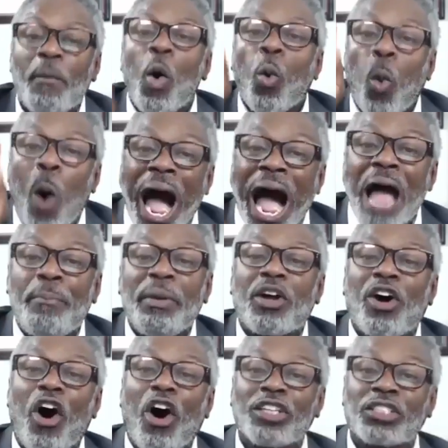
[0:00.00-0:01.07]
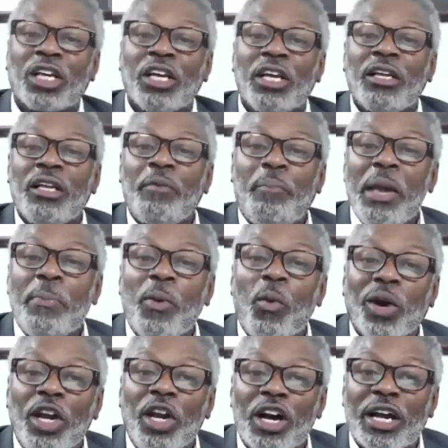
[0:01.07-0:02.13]
Why? Because people
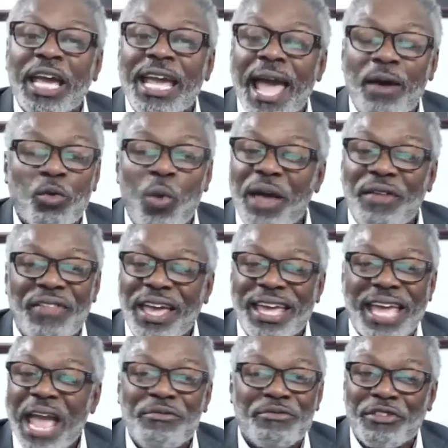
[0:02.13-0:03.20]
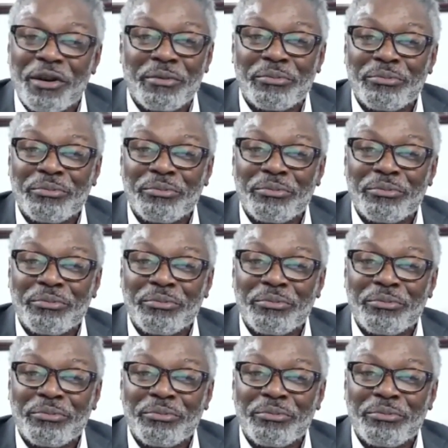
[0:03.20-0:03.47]
were looking at where they came from.